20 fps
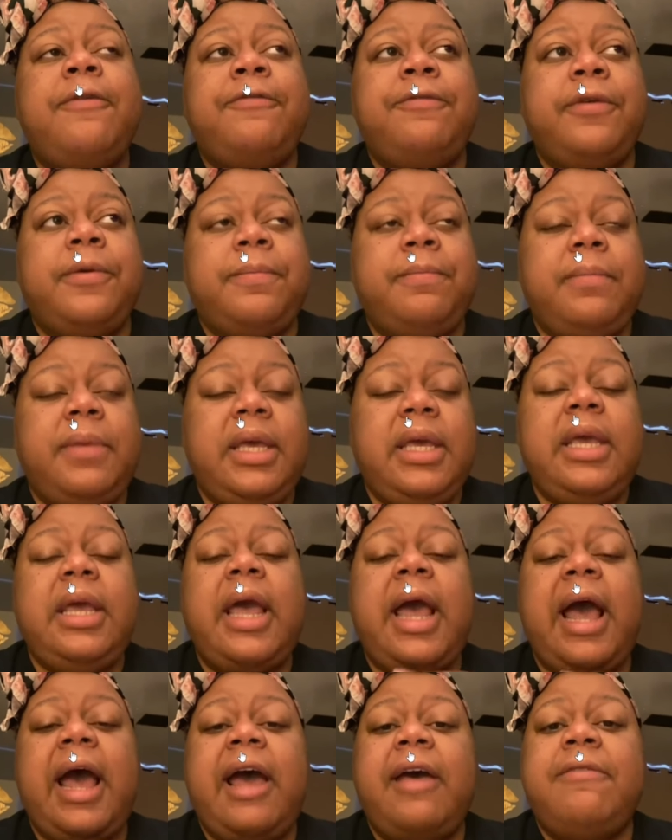For
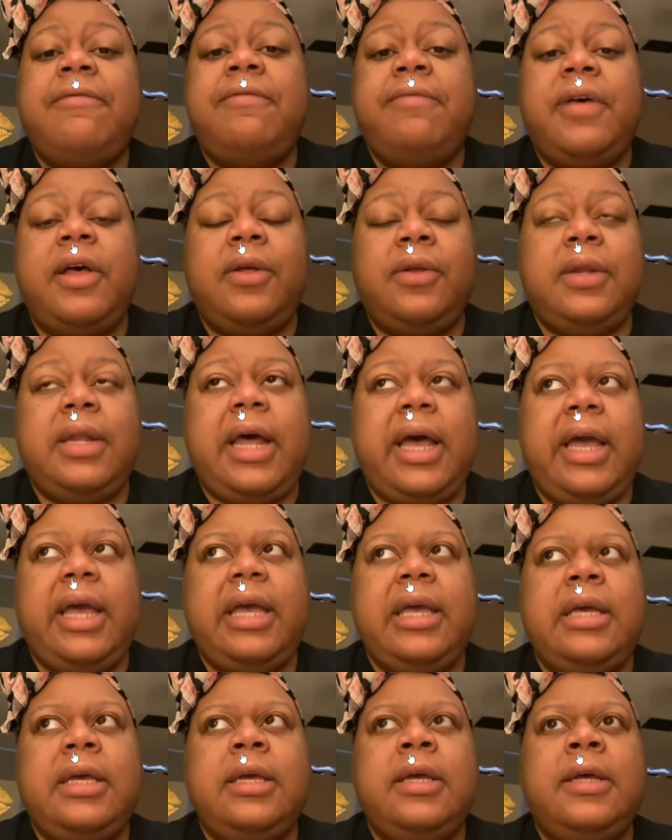me, I felt
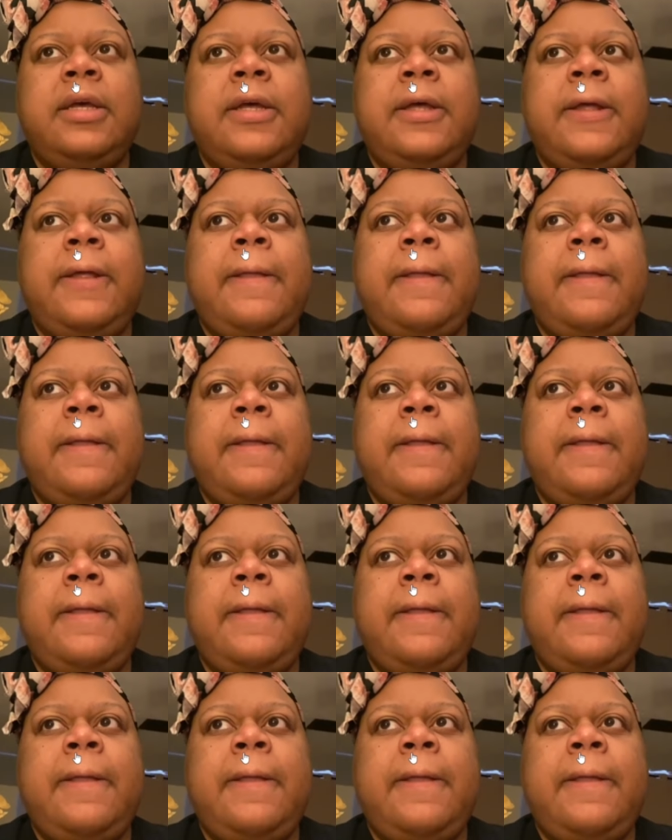like